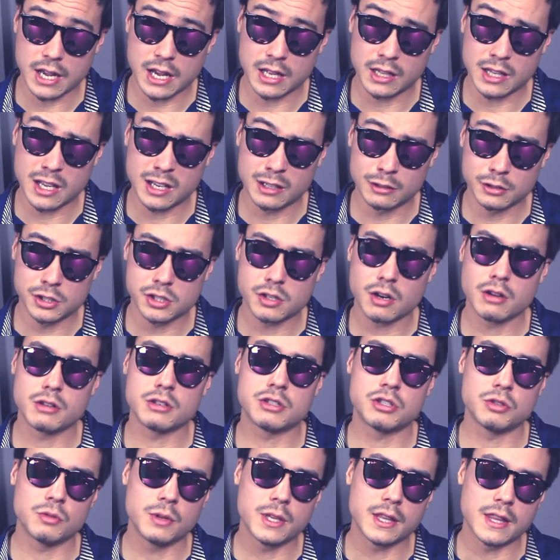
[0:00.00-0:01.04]
And it'll start
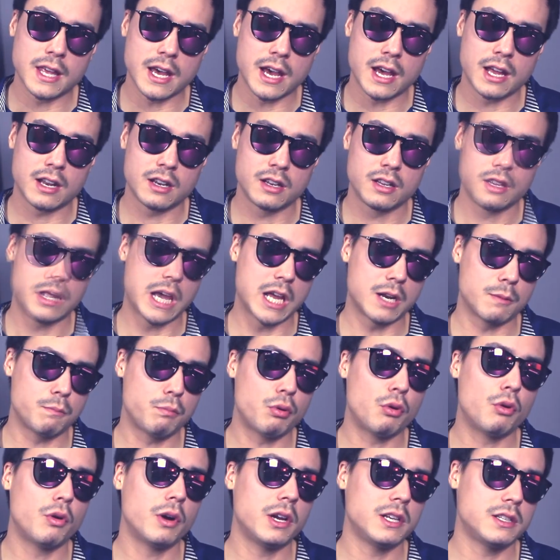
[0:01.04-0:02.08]
doing that at a
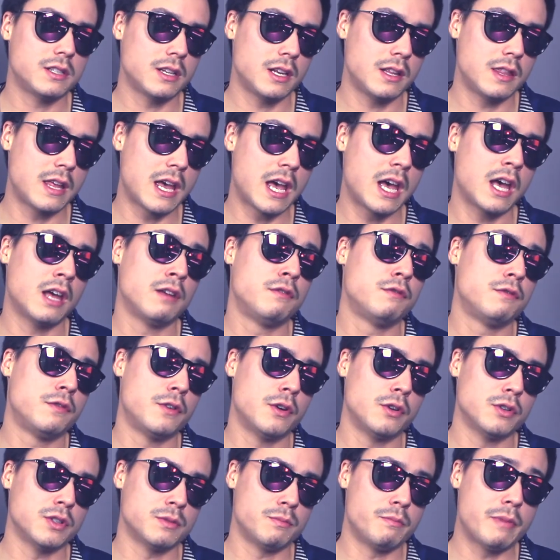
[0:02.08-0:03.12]
point in the
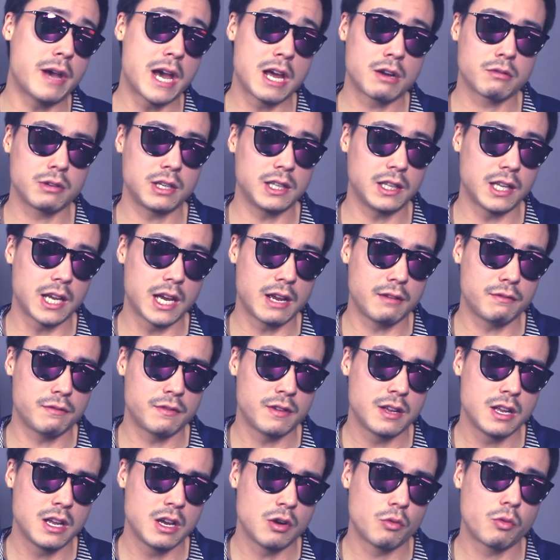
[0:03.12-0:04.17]
headphone's battery life
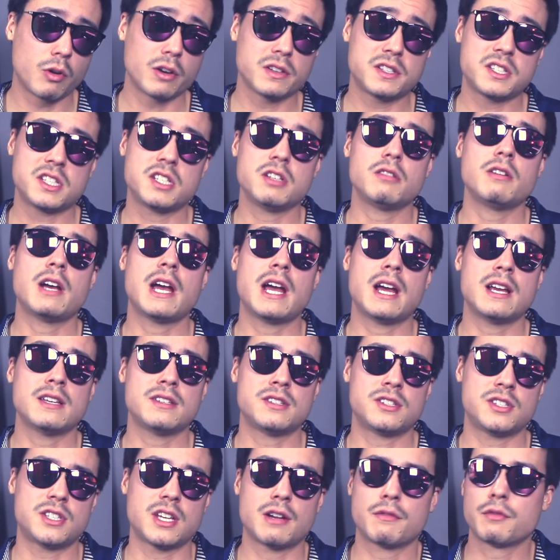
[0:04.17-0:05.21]
where it still has
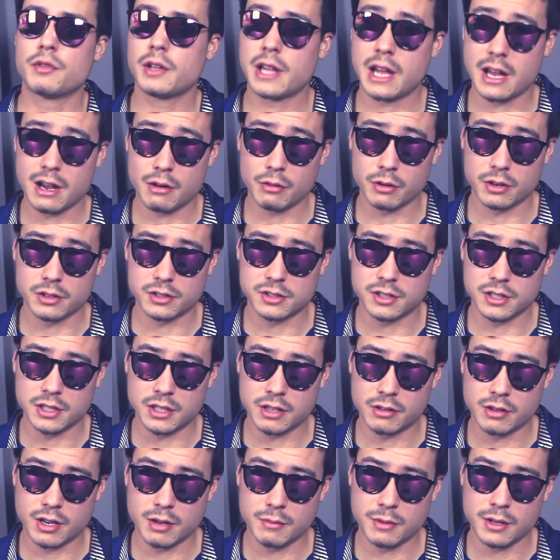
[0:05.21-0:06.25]
several hours, you
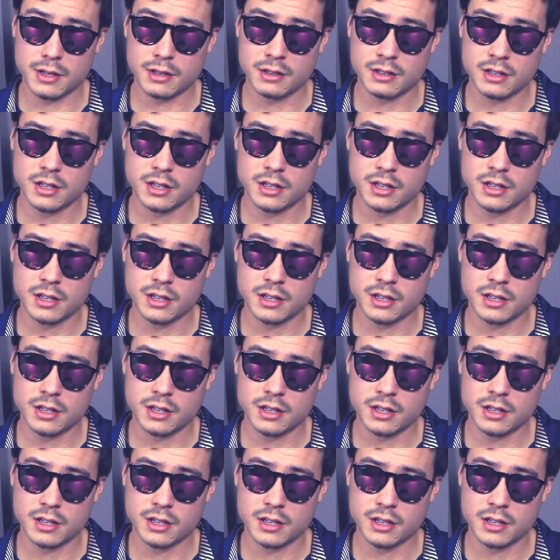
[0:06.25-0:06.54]
know what I mean?